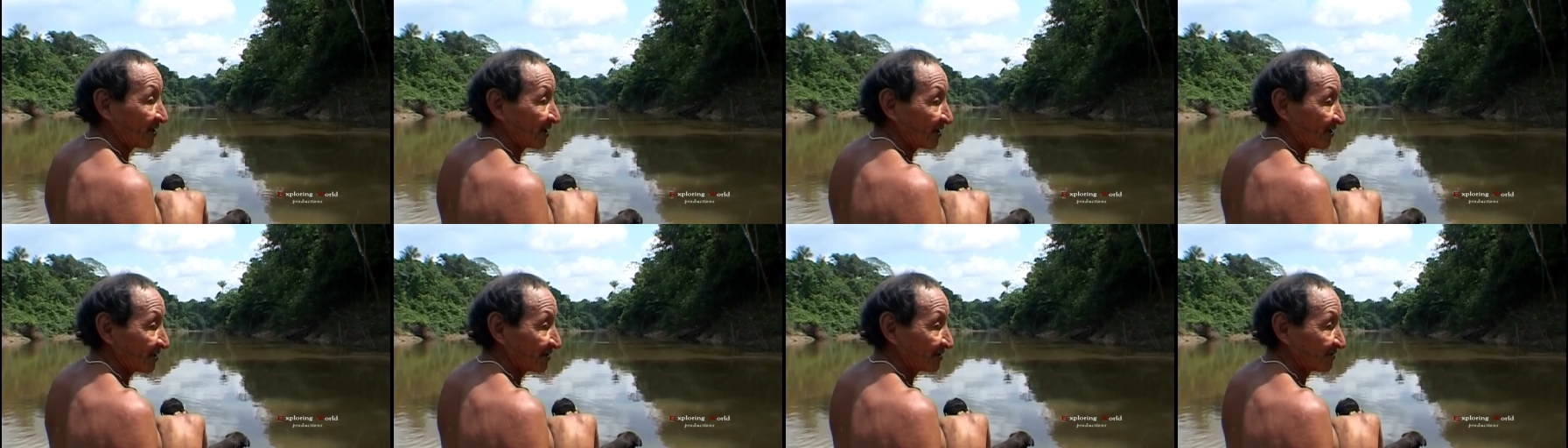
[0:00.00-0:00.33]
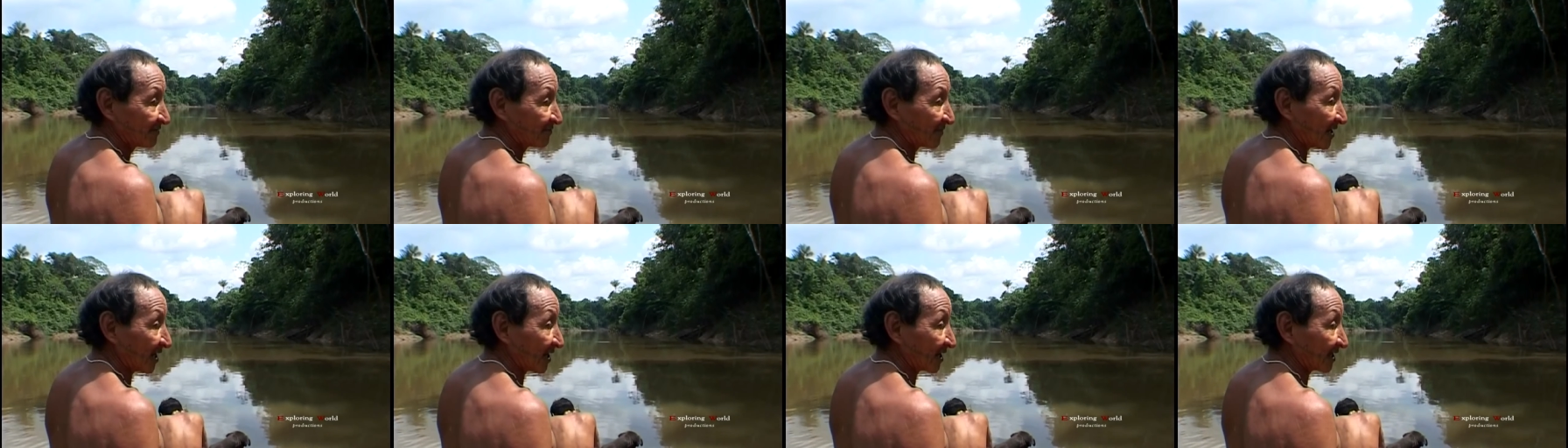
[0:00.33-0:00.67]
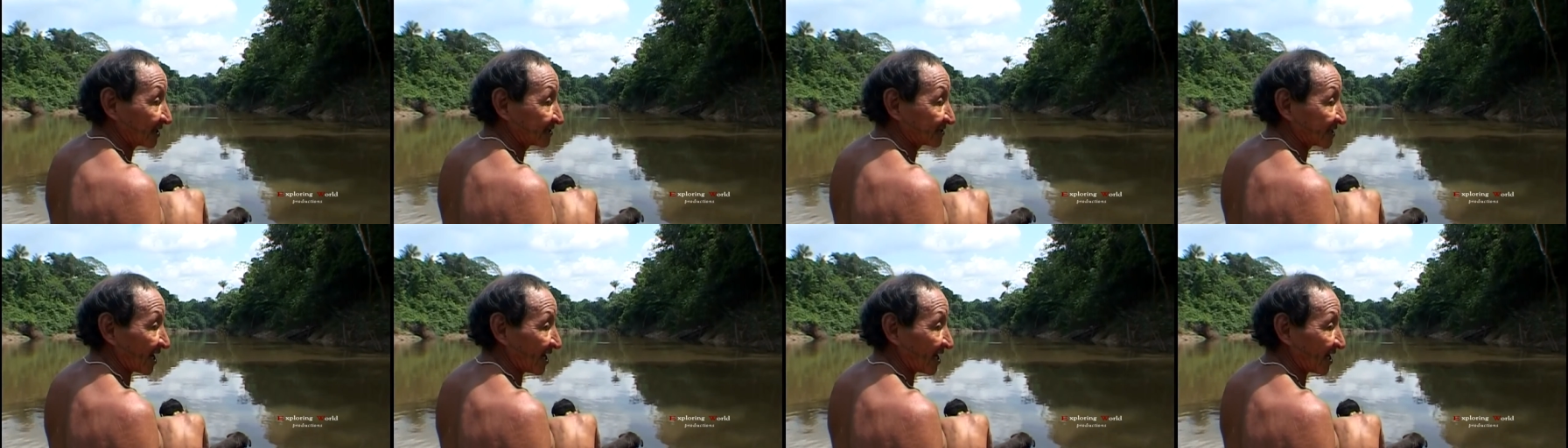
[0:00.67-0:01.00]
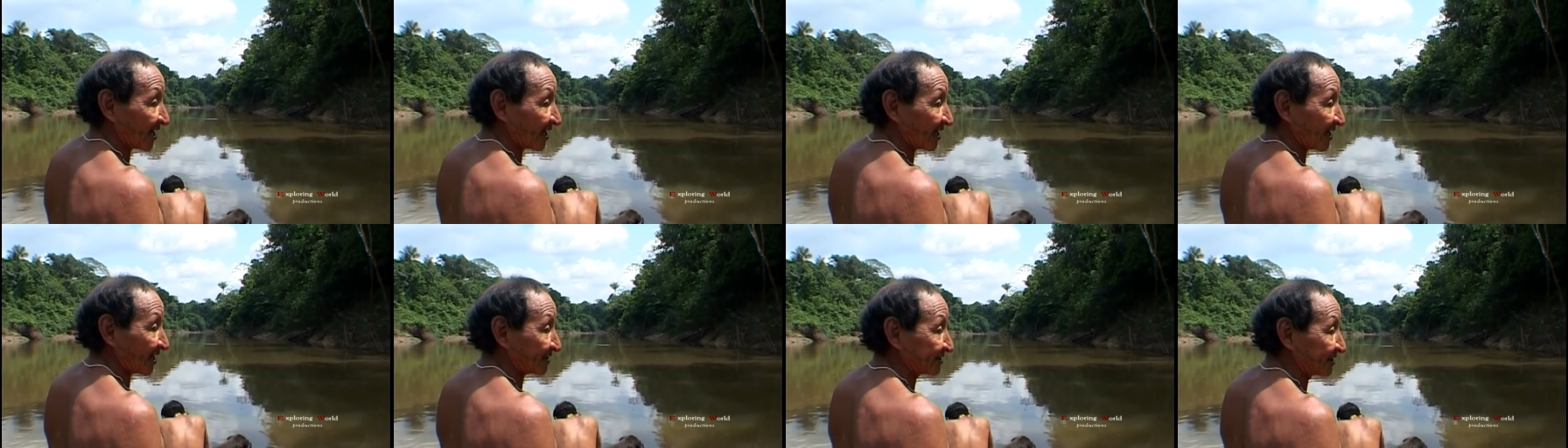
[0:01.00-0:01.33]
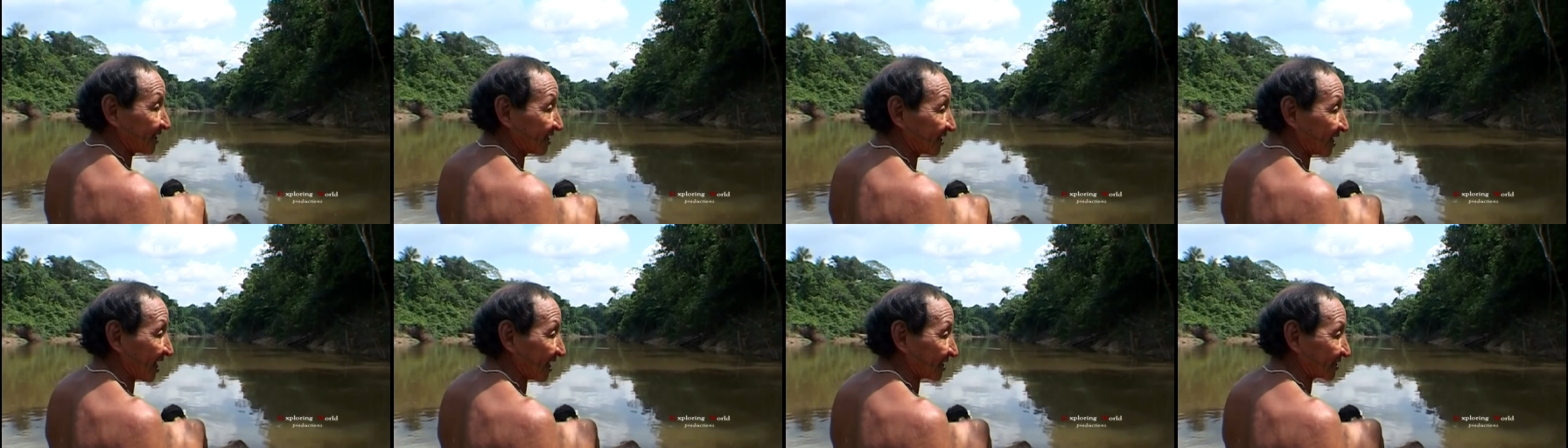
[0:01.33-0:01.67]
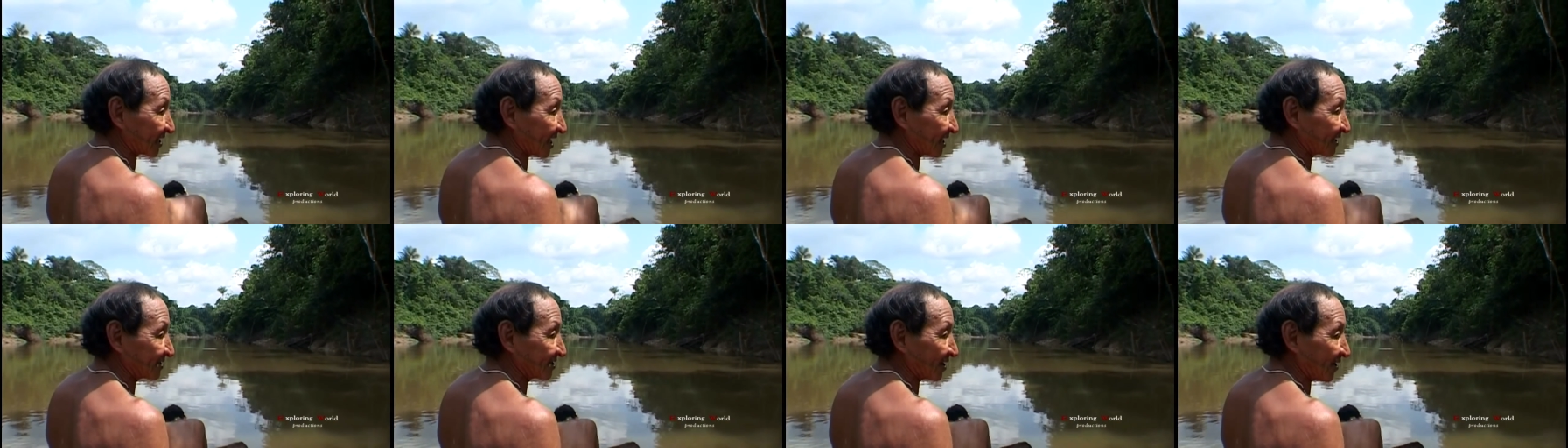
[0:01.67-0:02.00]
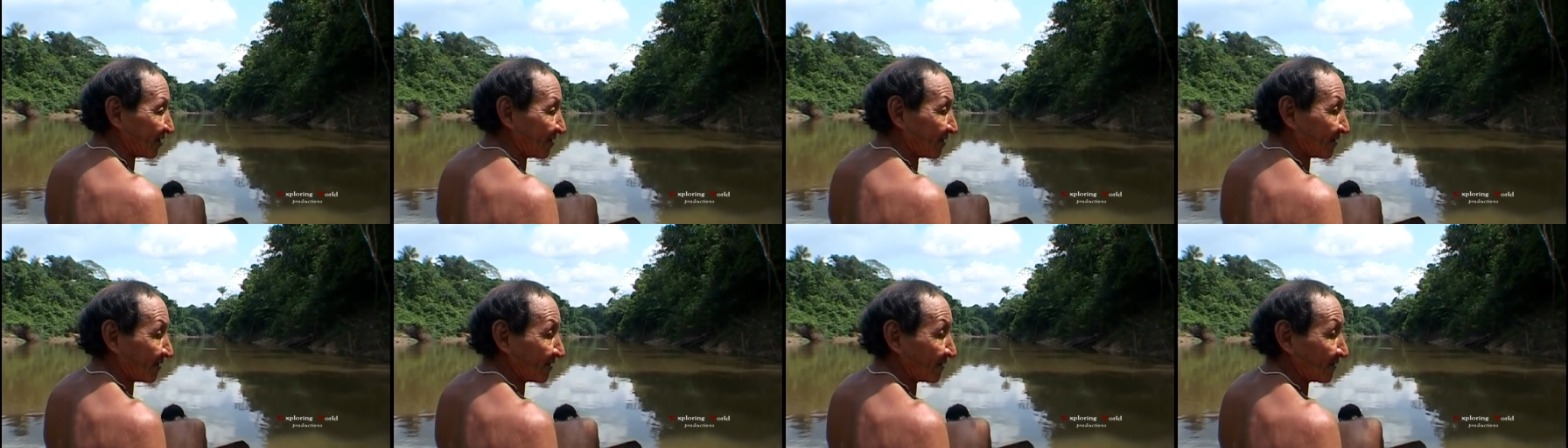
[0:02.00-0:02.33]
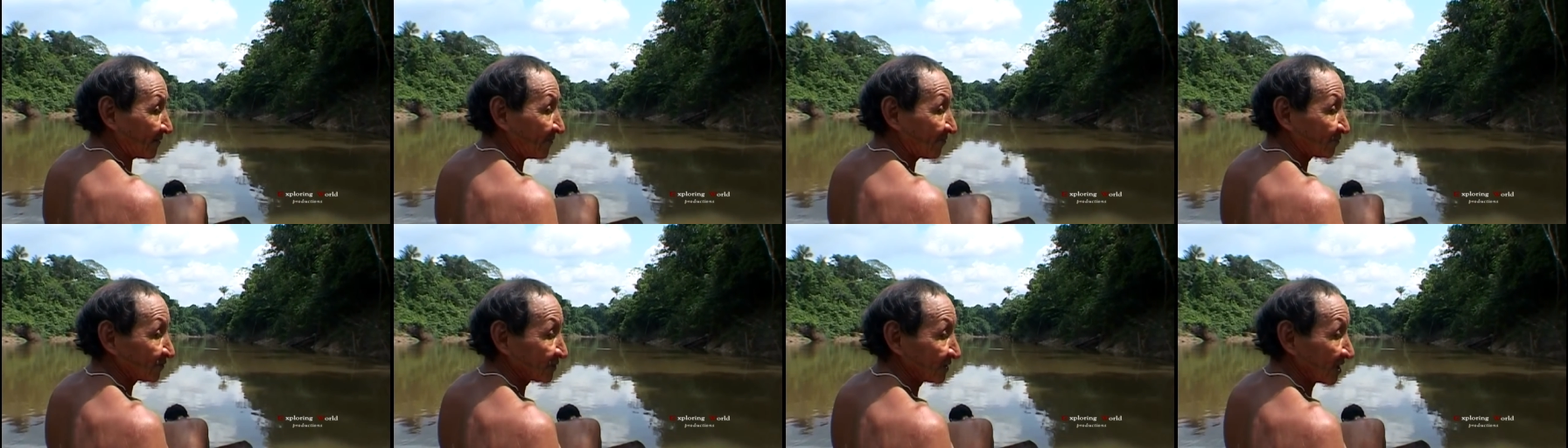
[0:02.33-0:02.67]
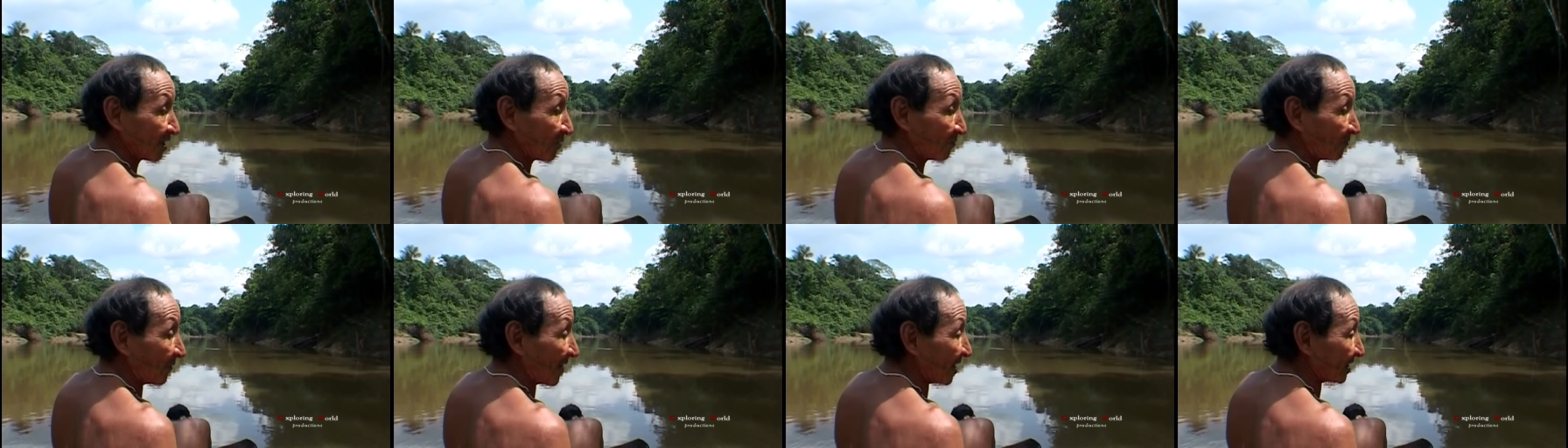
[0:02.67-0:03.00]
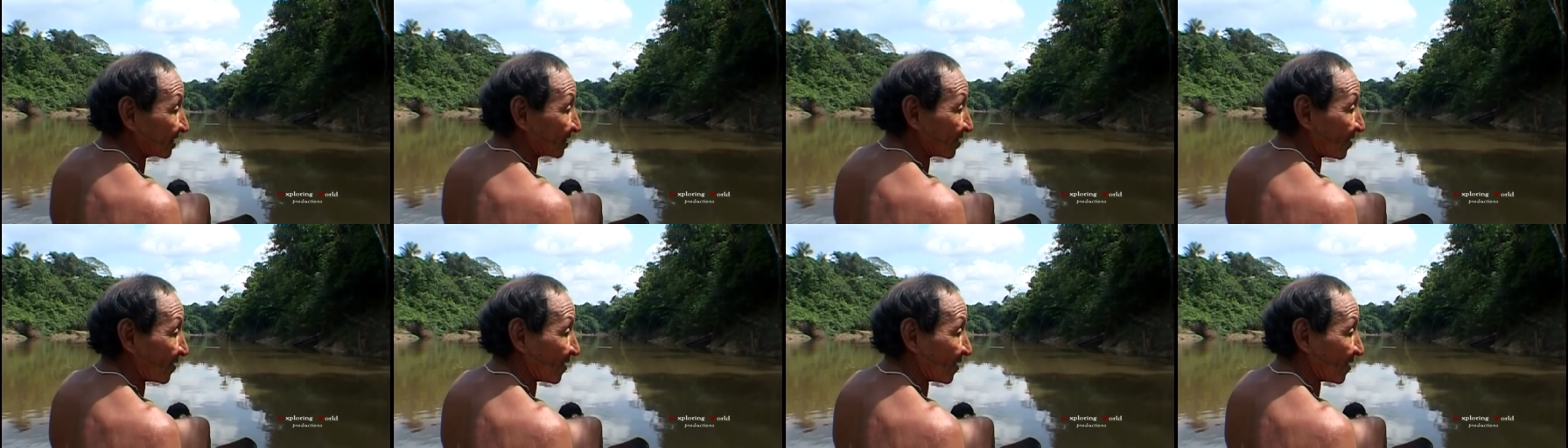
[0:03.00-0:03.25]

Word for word: asking them to allow themselves to be captured